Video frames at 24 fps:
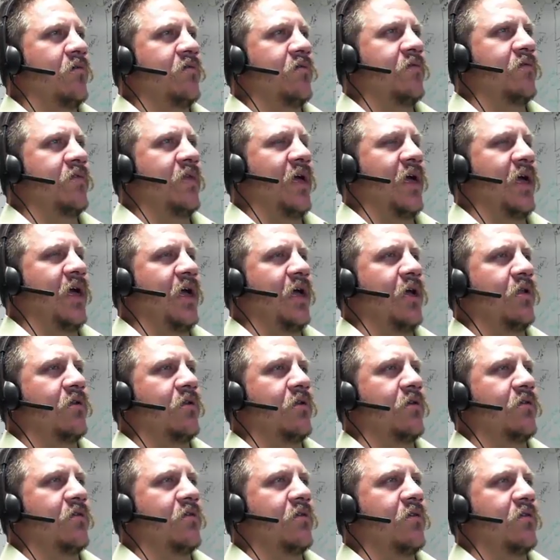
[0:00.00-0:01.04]
of that.
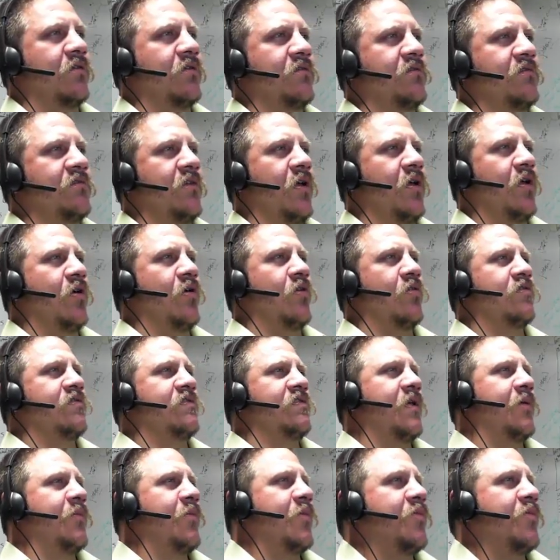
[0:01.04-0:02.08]
So
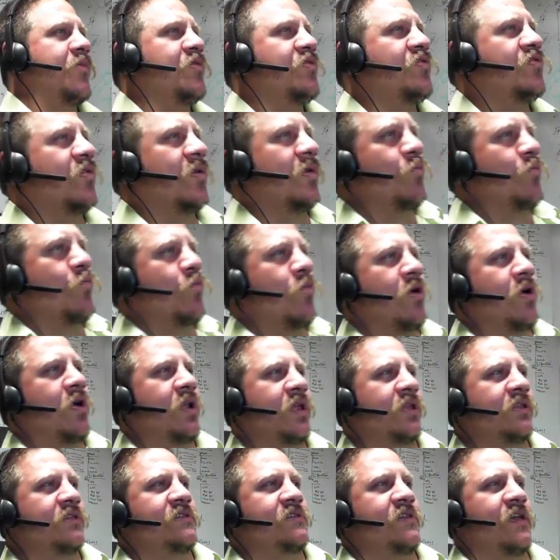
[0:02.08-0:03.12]
somewhere between
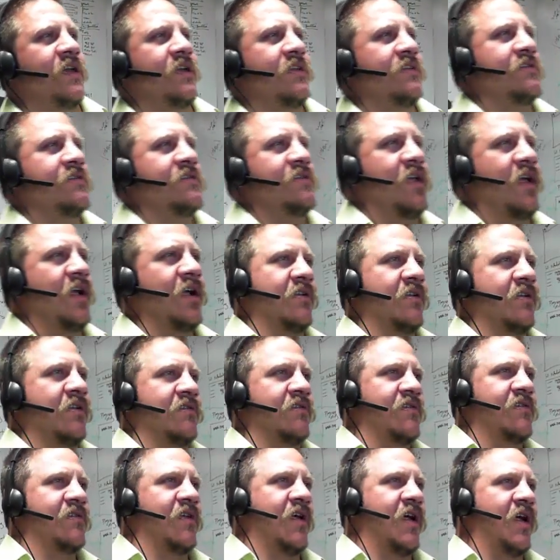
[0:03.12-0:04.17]
1 and 10
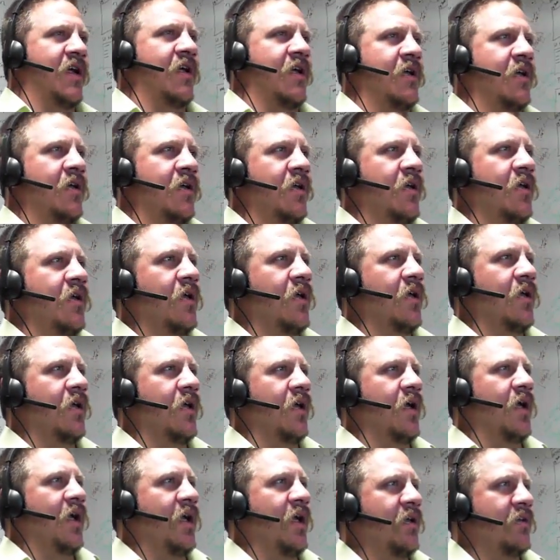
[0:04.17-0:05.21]
seconds I
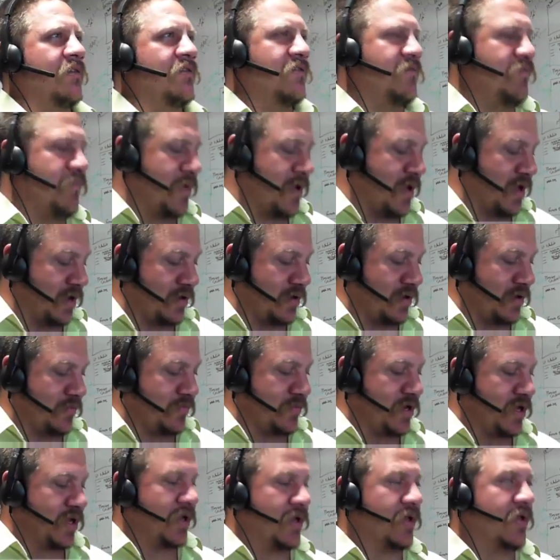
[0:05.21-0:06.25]
expect.
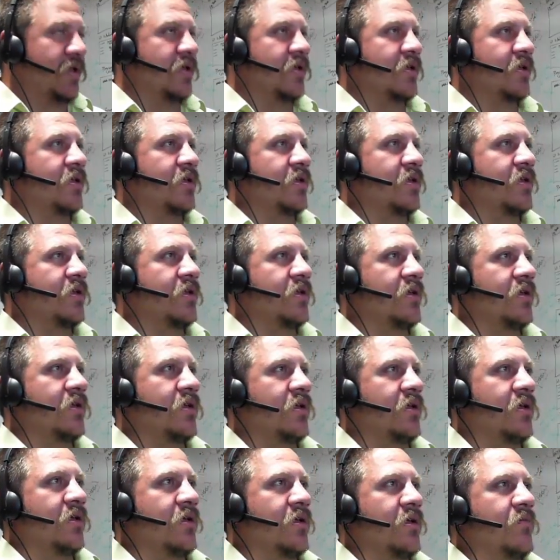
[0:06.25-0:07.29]
I'm going to
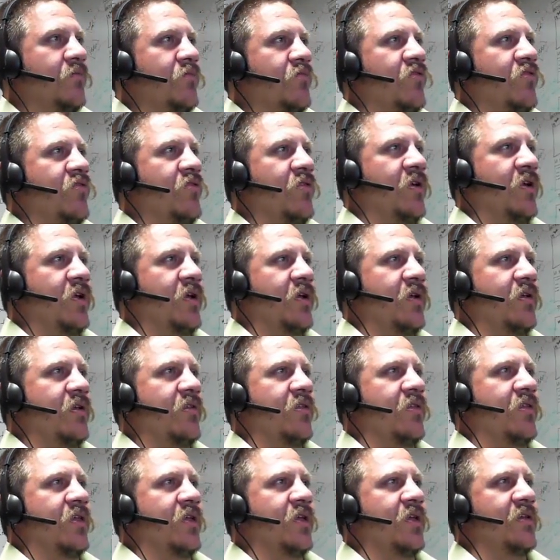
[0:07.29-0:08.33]
print
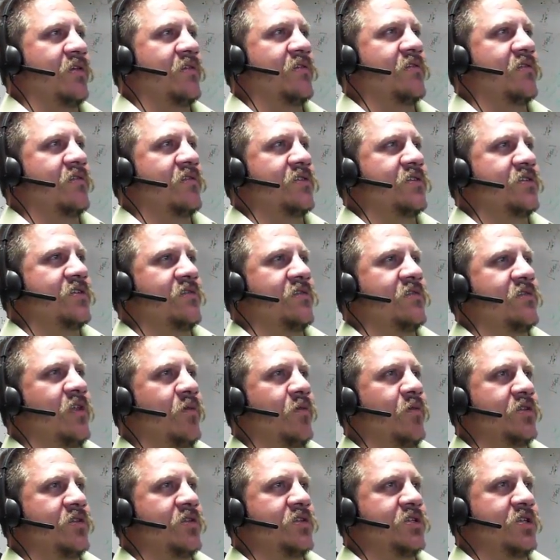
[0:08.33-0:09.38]
this and just
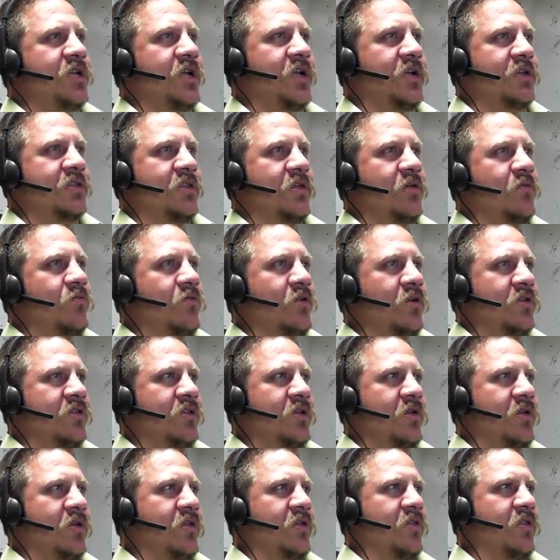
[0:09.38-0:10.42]
double check that we're in
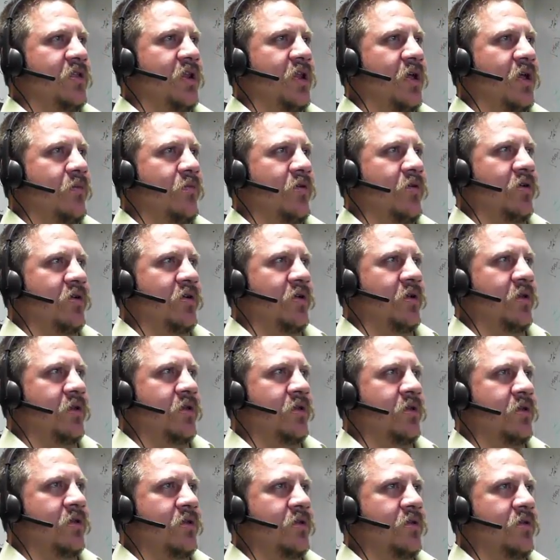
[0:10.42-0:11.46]
the neighborhood.